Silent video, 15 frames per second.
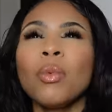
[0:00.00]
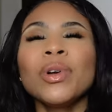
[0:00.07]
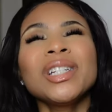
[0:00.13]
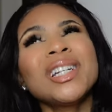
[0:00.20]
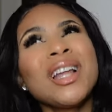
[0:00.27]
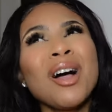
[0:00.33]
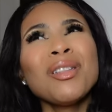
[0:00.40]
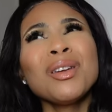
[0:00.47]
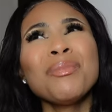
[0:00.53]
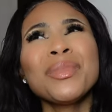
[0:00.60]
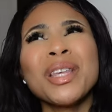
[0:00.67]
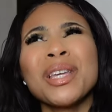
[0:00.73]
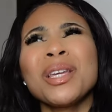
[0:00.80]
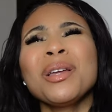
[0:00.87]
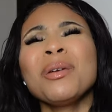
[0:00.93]
which now that I'm
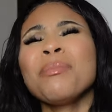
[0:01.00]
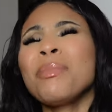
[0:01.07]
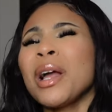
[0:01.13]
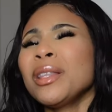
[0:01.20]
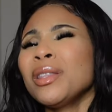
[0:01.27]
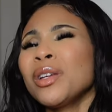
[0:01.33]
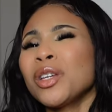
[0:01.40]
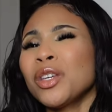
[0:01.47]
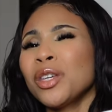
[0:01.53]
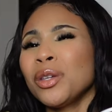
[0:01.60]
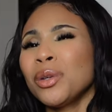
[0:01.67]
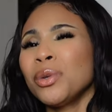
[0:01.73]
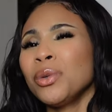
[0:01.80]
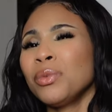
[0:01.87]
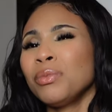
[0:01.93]
thinking might look
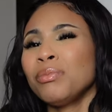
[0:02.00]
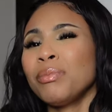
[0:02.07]
cute,